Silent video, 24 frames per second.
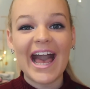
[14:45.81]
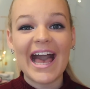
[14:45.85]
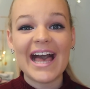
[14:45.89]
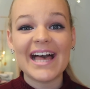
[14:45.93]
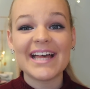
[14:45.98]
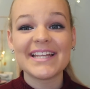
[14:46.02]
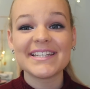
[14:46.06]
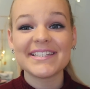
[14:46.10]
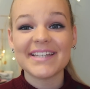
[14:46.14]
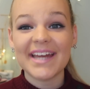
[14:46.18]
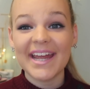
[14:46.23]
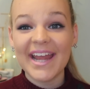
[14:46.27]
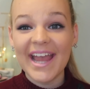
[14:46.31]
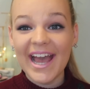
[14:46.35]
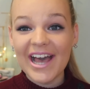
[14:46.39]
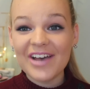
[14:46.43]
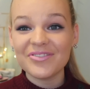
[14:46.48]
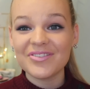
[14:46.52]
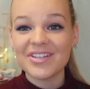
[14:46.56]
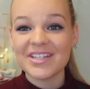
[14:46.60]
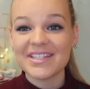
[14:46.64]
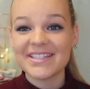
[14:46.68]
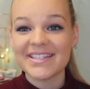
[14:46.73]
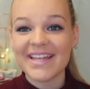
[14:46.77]
and I
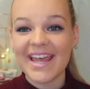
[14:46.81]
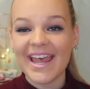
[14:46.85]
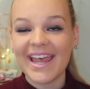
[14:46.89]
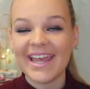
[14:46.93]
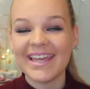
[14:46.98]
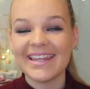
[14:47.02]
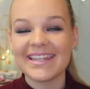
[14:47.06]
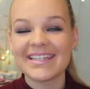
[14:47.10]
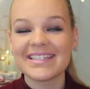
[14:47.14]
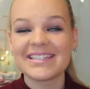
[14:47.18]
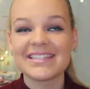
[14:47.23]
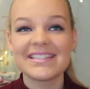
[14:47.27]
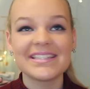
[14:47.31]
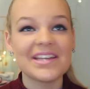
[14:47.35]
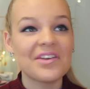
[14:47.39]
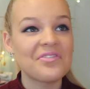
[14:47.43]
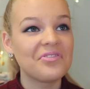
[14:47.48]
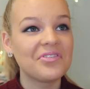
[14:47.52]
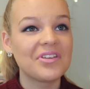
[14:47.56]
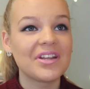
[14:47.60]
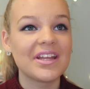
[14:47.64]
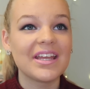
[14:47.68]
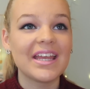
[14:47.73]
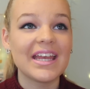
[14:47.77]
have to say this
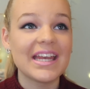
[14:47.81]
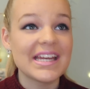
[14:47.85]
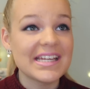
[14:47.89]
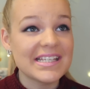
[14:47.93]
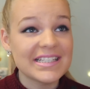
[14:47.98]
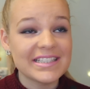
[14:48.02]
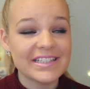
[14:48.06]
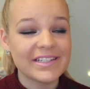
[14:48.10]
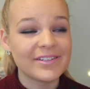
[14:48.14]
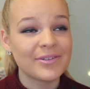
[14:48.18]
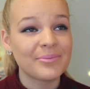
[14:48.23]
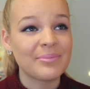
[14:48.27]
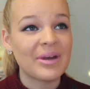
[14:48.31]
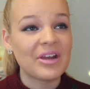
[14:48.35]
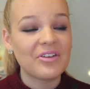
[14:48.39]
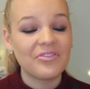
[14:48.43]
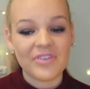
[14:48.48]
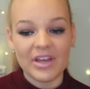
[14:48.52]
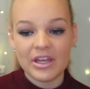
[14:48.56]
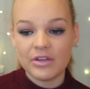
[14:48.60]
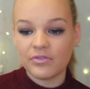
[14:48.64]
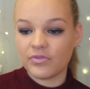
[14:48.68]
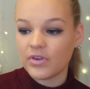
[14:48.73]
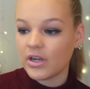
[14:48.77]
definitely isn't my
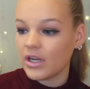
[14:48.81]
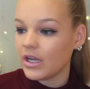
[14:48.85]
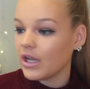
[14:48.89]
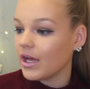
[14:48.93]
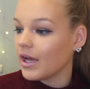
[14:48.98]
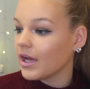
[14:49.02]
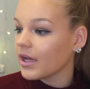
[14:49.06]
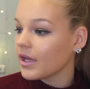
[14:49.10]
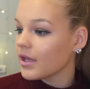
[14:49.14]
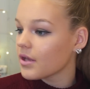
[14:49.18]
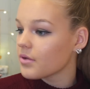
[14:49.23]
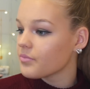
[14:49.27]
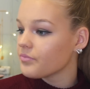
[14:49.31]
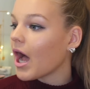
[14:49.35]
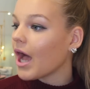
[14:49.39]
favourite look.